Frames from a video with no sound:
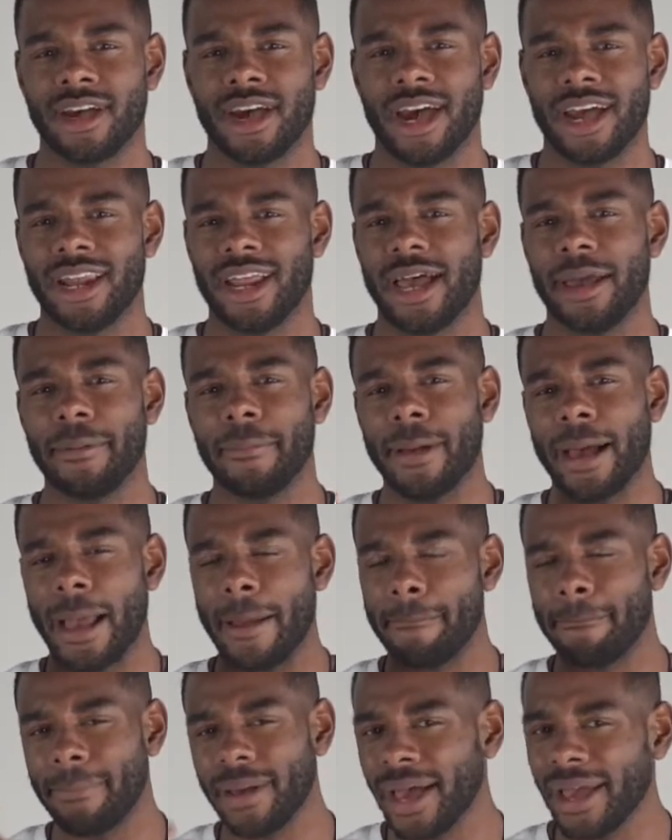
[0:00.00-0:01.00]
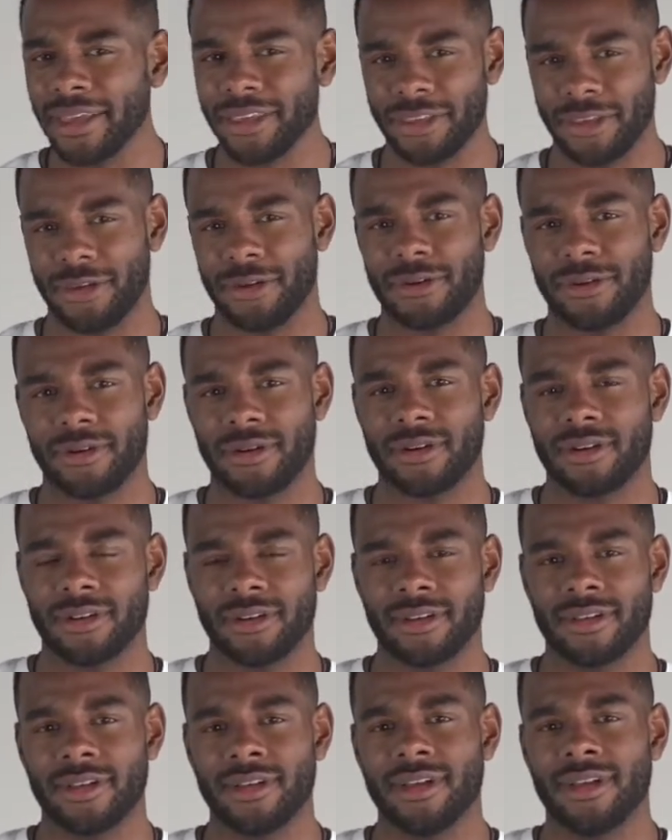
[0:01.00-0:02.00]
And I bet you
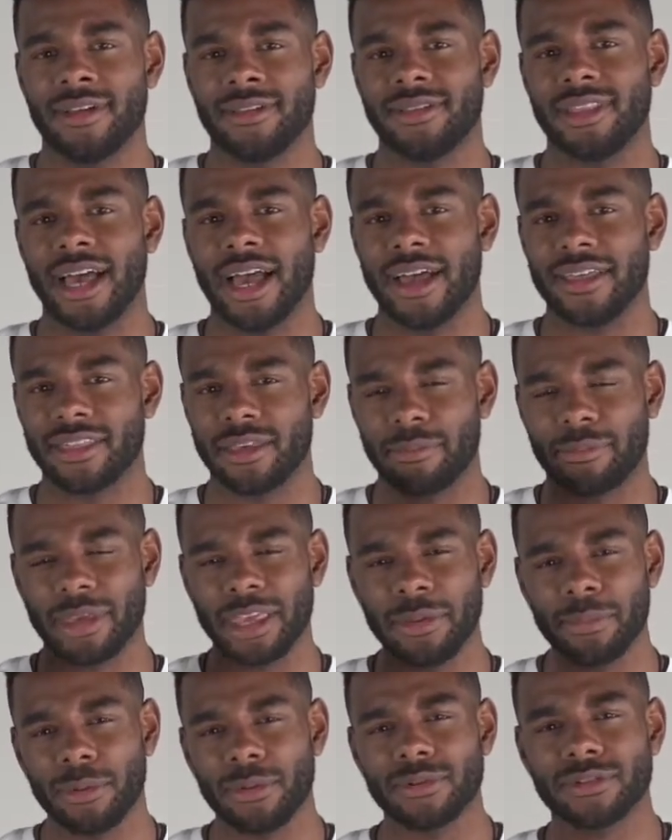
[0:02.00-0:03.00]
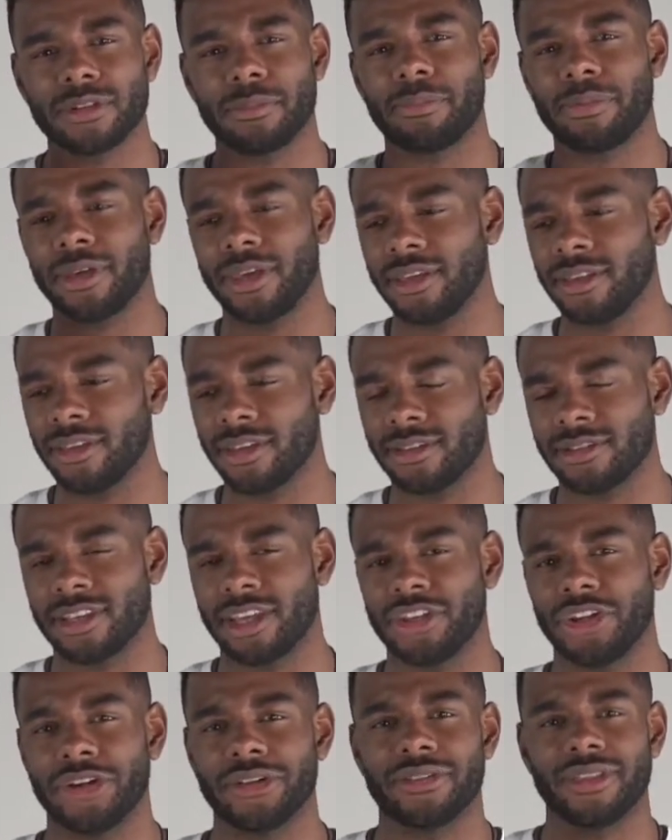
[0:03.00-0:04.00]
that the people's opinions
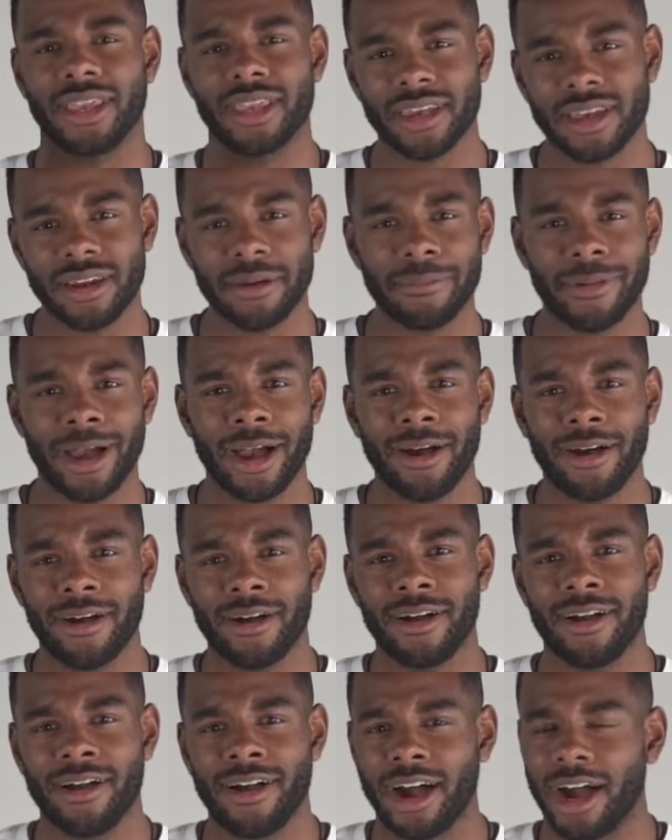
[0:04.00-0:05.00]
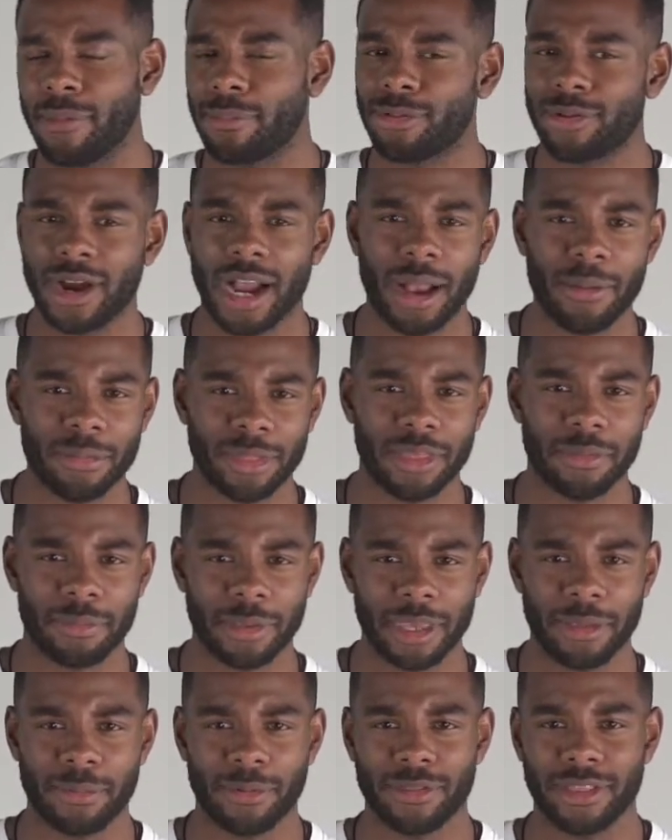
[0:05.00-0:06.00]
that you're thinking about are probably the
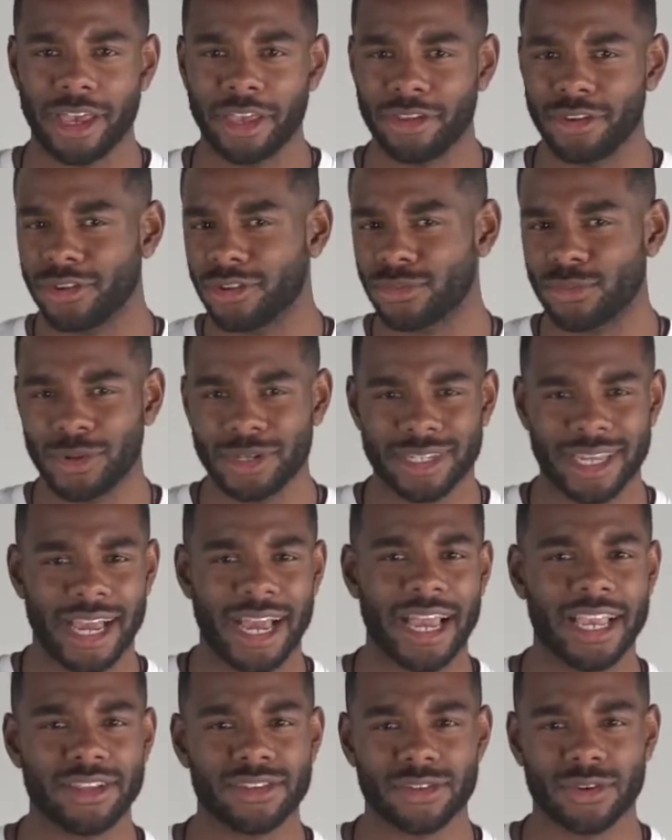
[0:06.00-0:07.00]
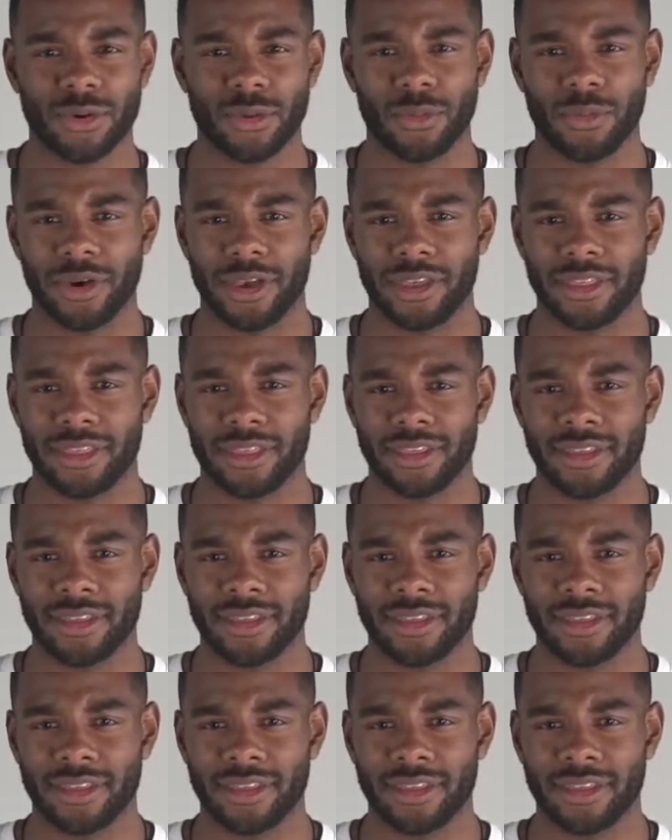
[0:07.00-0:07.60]
people that you just went to high school with,